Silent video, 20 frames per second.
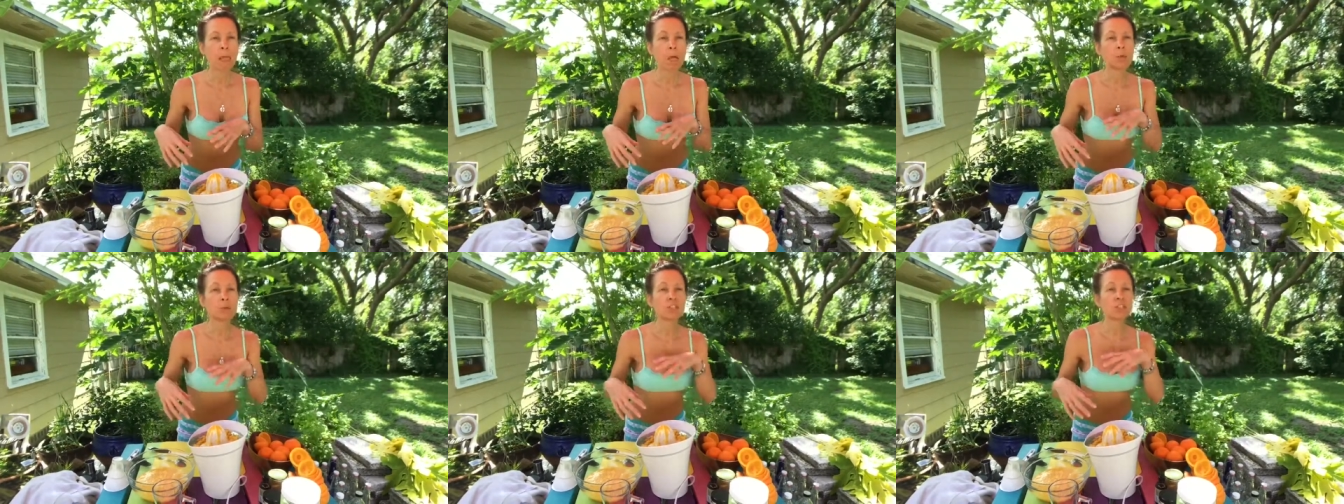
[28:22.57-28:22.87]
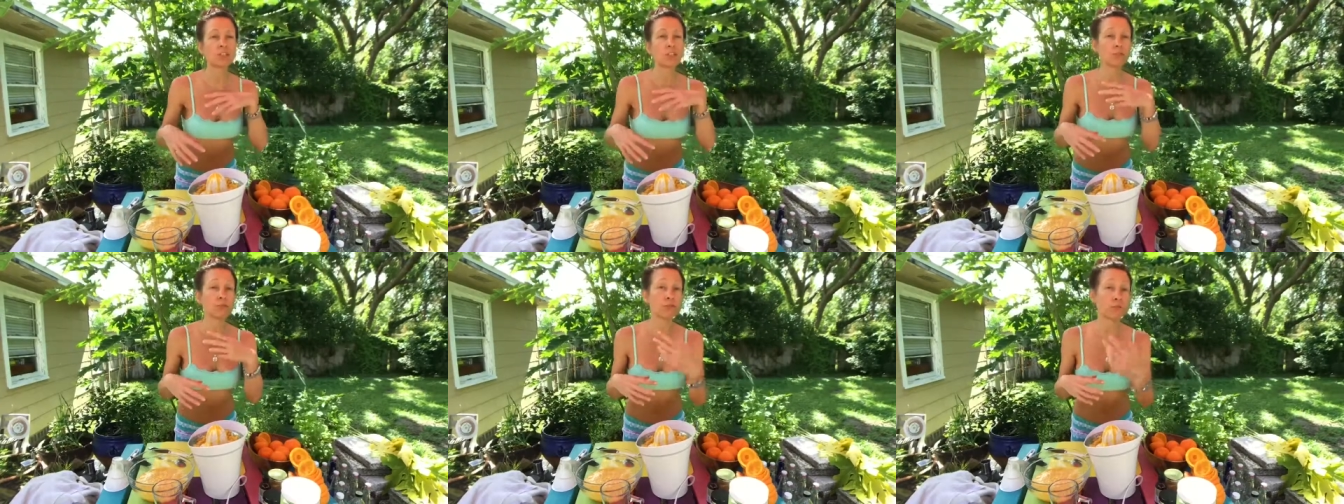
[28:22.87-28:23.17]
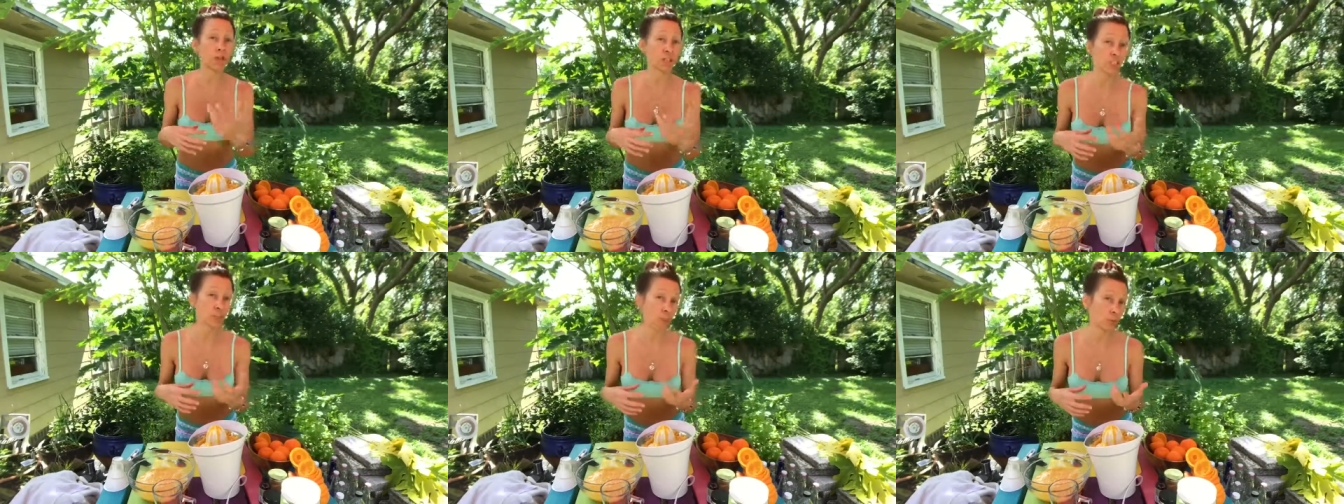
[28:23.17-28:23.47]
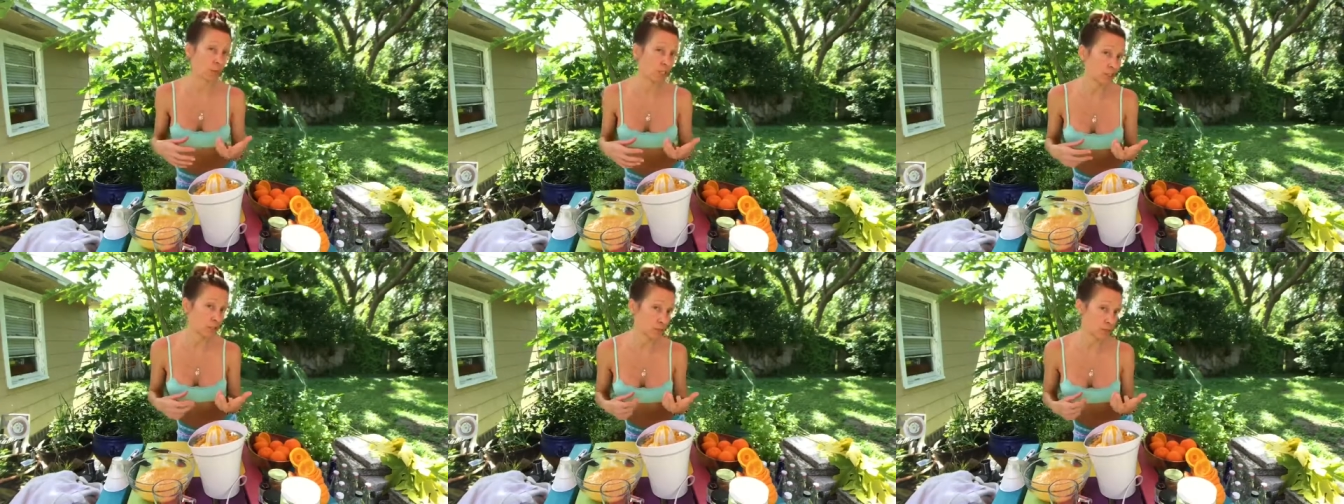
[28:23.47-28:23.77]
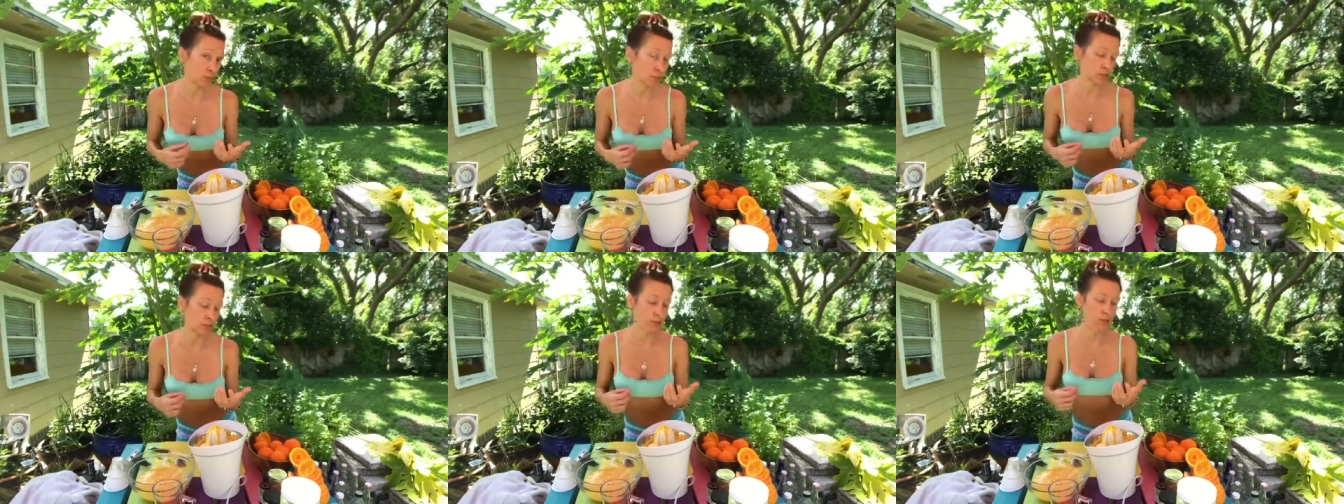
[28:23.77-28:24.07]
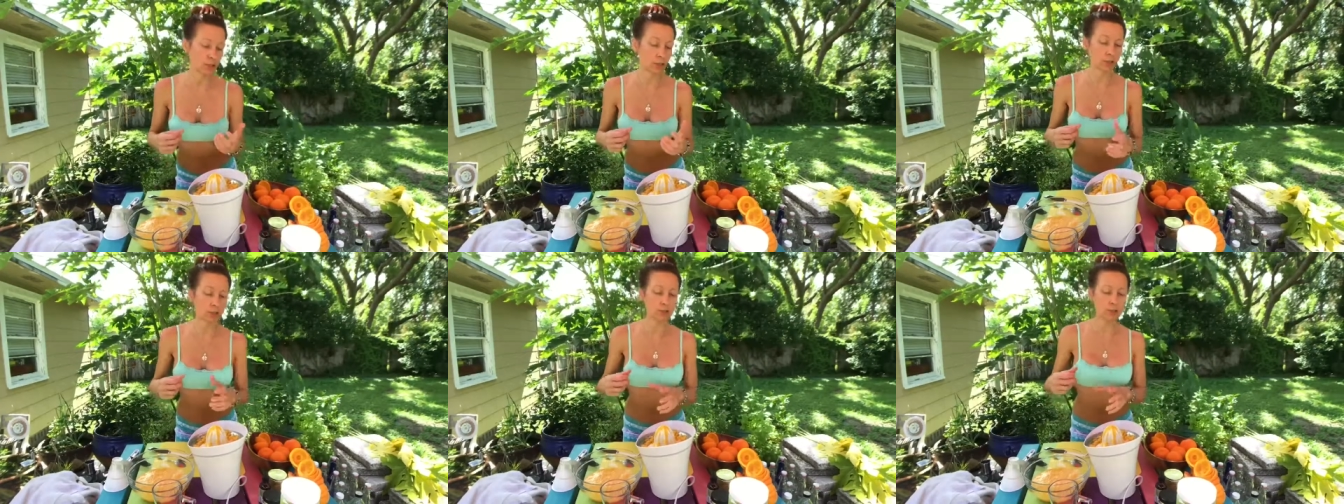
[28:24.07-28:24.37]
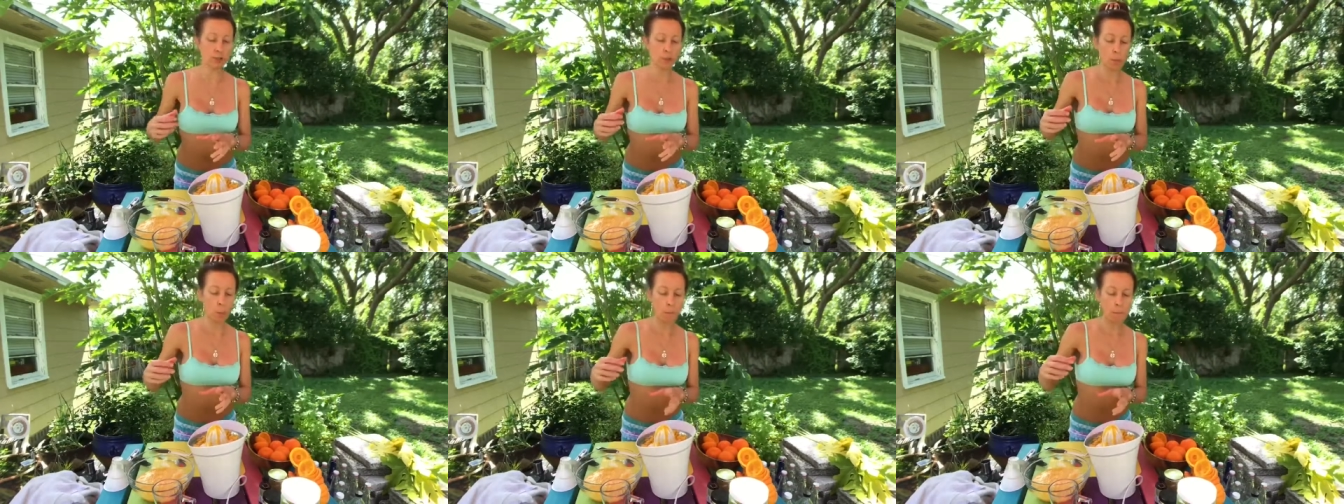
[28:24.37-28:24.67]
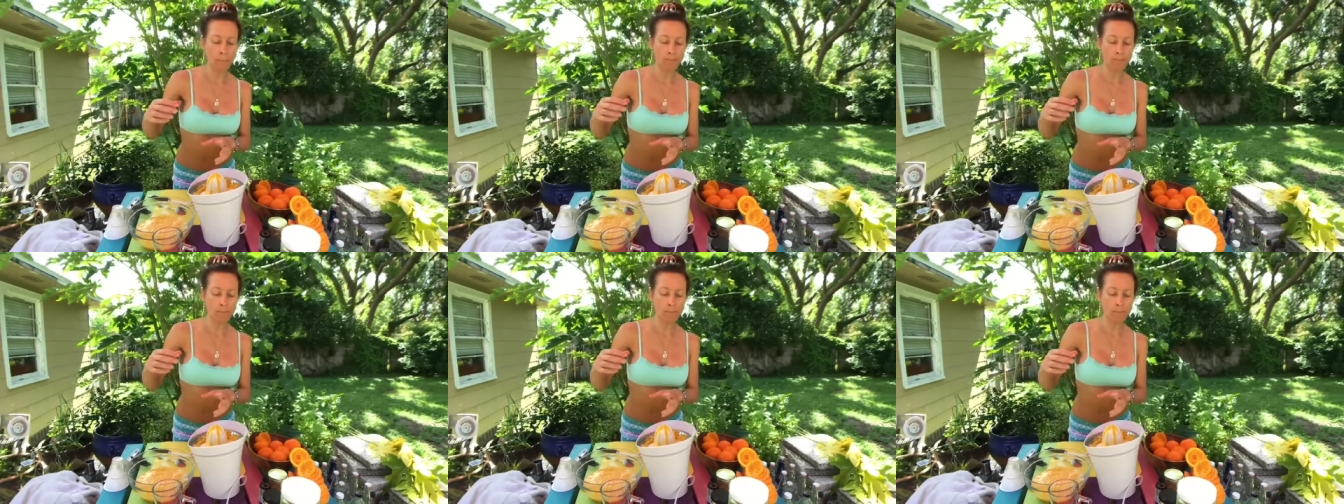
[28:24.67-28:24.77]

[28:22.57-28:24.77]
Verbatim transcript: which is a fresh squeezed orange juice.